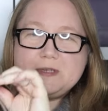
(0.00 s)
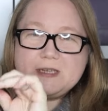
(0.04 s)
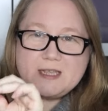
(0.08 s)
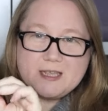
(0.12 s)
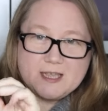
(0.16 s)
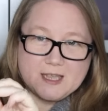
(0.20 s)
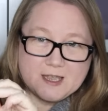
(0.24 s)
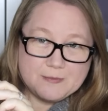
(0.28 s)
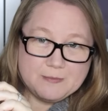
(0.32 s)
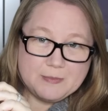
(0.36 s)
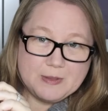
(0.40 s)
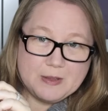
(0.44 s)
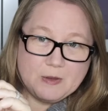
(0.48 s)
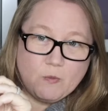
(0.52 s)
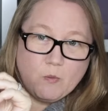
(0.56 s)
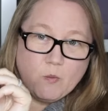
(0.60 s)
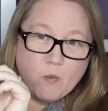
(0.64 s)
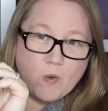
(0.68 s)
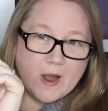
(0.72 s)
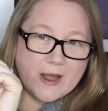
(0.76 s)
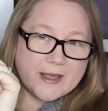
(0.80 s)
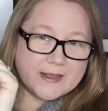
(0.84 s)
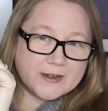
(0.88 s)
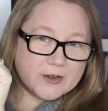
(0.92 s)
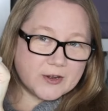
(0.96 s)
It can be
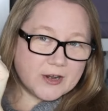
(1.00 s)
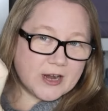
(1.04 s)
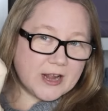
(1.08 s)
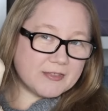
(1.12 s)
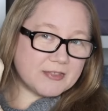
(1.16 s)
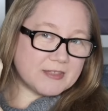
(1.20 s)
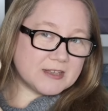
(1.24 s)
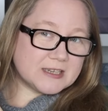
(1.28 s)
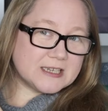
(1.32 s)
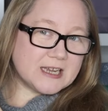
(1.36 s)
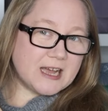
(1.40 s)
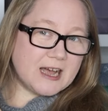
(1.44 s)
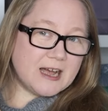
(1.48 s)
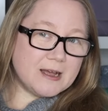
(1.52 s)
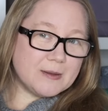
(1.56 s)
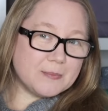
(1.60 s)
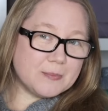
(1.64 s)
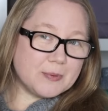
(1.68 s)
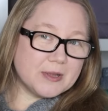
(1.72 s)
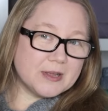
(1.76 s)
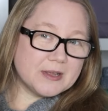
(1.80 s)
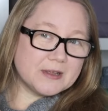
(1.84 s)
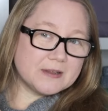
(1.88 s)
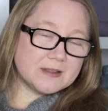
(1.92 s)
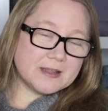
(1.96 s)
wider at the
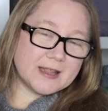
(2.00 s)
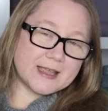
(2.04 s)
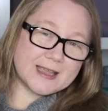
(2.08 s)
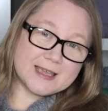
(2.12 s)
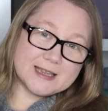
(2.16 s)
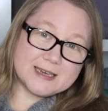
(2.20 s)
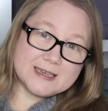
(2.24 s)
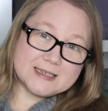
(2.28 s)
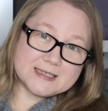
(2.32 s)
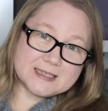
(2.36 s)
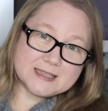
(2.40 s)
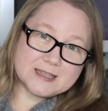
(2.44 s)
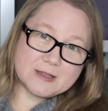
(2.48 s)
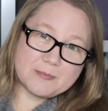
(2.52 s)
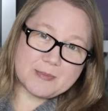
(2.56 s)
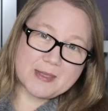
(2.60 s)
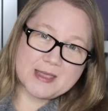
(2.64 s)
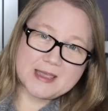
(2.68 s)
top like it is at the